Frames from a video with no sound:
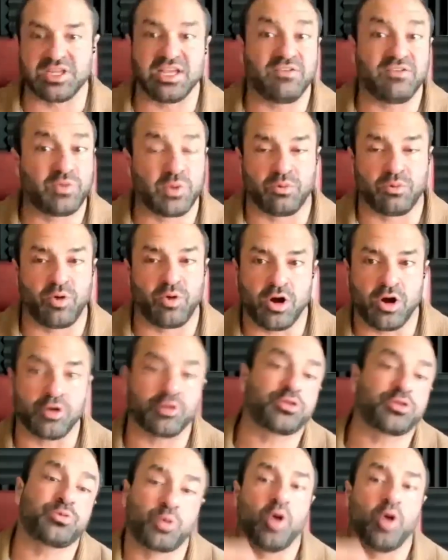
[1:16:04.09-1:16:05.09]
If they're wrong,
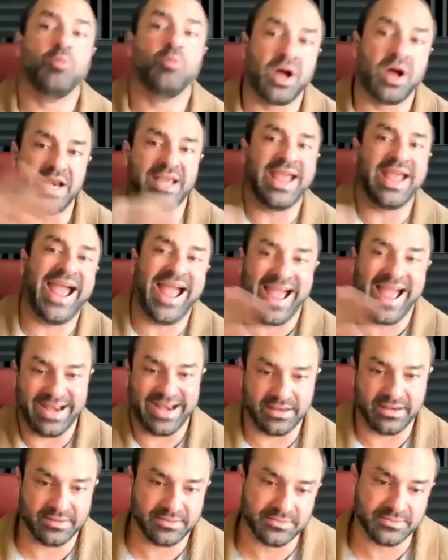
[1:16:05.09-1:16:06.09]
throw money at
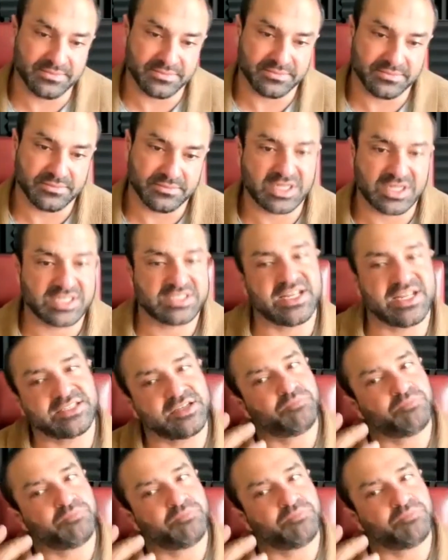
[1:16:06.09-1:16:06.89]
it? Because that's